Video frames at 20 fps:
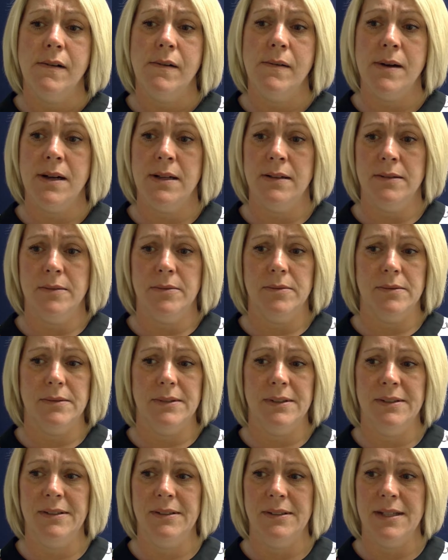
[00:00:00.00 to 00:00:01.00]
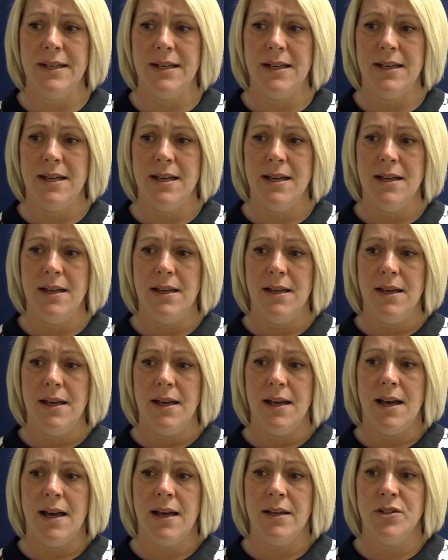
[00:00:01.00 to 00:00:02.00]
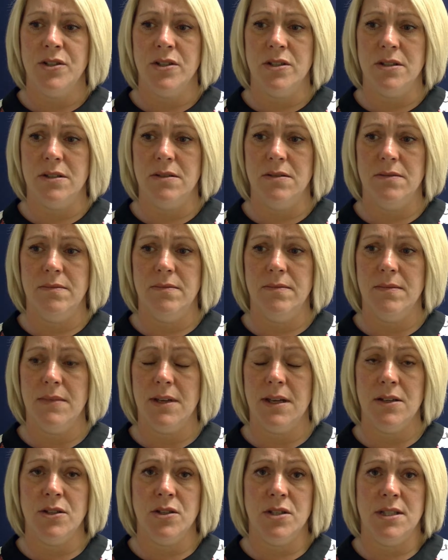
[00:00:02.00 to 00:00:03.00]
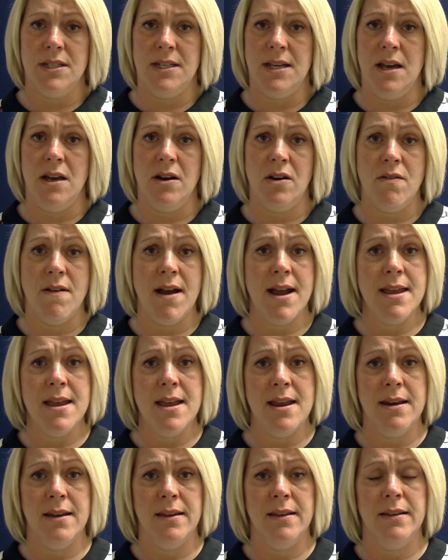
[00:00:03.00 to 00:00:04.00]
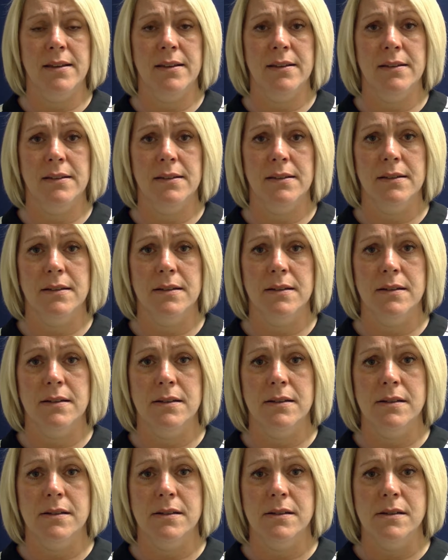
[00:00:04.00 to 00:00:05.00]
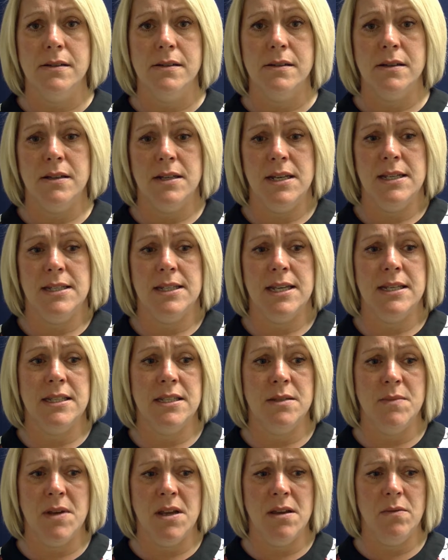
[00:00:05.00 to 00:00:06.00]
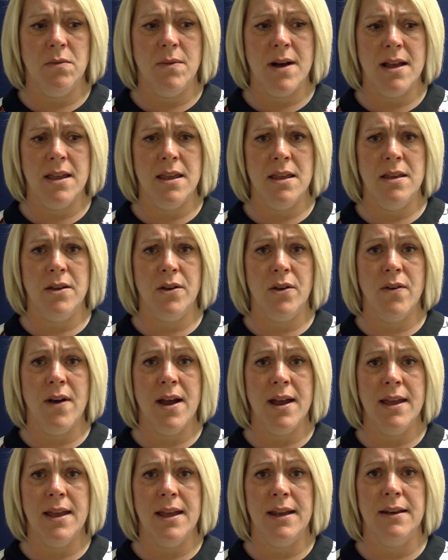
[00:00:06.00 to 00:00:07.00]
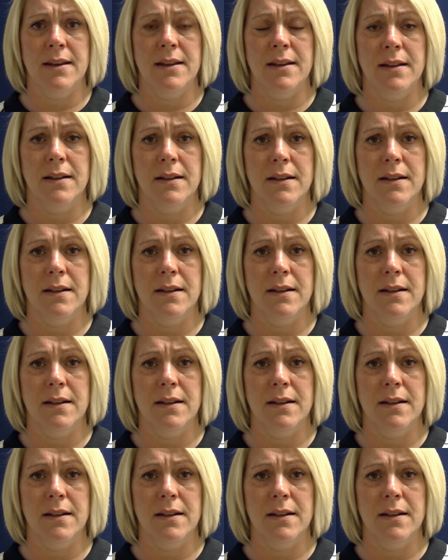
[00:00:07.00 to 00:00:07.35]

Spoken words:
Well, I just started crying. And he said to me, why are you crying?